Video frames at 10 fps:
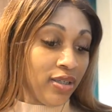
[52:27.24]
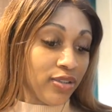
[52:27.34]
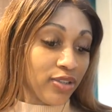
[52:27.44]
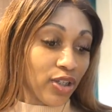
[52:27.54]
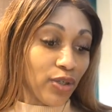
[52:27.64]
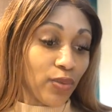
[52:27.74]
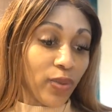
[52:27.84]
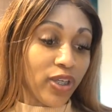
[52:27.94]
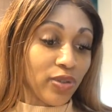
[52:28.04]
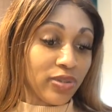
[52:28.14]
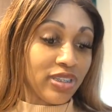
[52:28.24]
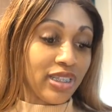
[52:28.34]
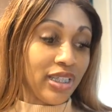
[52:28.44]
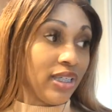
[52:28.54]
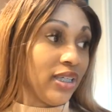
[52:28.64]
So we gonna
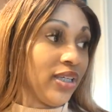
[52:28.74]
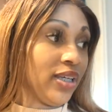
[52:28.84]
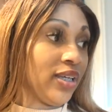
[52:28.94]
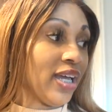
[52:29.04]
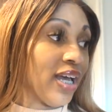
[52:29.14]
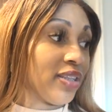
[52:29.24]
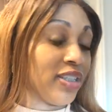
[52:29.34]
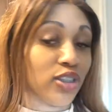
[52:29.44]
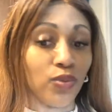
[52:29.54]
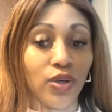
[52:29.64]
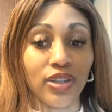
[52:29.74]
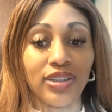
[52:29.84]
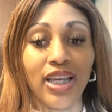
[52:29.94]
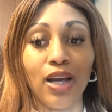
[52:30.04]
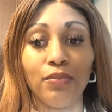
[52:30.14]
see how this
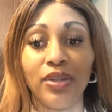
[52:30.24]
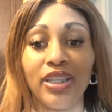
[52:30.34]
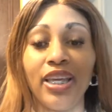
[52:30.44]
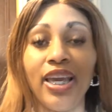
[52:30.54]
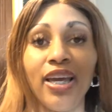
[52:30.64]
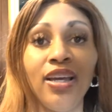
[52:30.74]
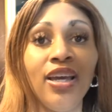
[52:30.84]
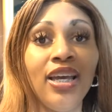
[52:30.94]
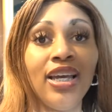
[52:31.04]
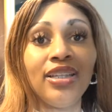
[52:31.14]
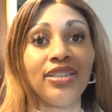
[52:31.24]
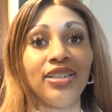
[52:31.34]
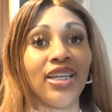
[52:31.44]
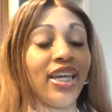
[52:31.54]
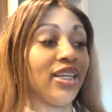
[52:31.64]
works out. But yeah,
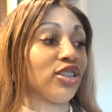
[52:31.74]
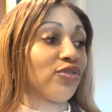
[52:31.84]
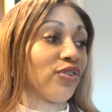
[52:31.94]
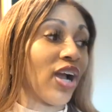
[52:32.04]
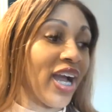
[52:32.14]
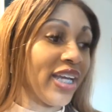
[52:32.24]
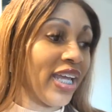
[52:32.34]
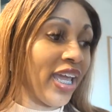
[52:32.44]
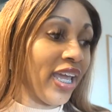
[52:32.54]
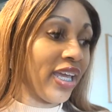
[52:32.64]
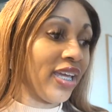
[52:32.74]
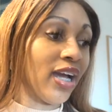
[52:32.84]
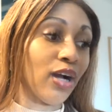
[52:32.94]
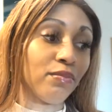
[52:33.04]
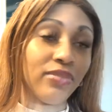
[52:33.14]
today is Friday.
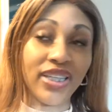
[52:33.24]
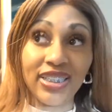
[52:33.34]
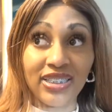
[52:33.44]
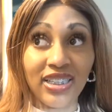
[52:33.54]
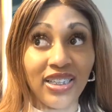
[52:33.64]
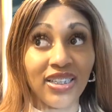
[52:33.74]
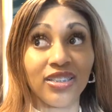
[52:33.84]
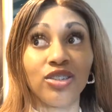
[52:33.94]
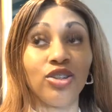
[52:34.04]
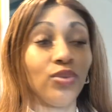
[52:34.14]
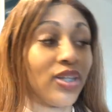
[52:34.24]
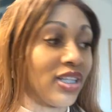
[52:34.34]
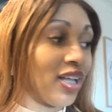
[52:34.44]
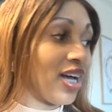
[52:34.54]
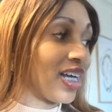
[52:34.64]
I'm busy. It's
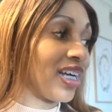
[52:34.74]
2:00.